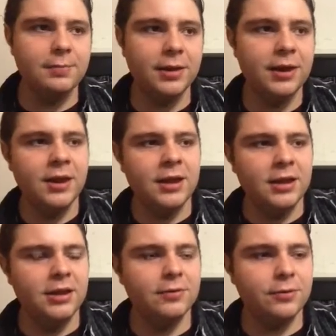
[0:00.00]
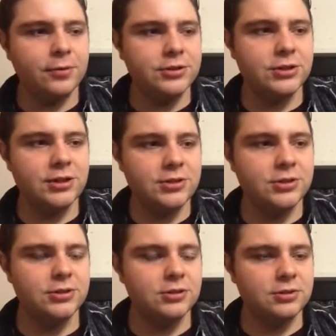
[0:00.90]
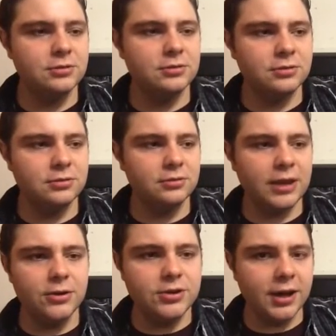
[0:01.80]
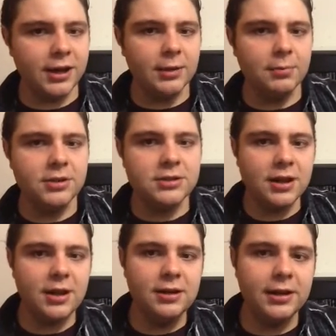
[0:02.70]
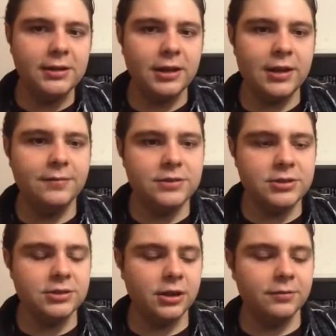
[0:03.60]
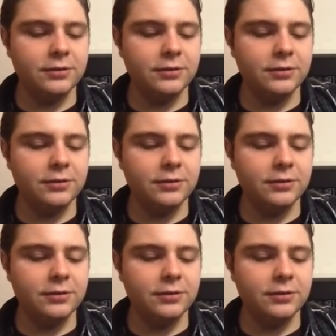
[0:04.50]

but, you know, of course it is entertaining, but it's kind of like life itself.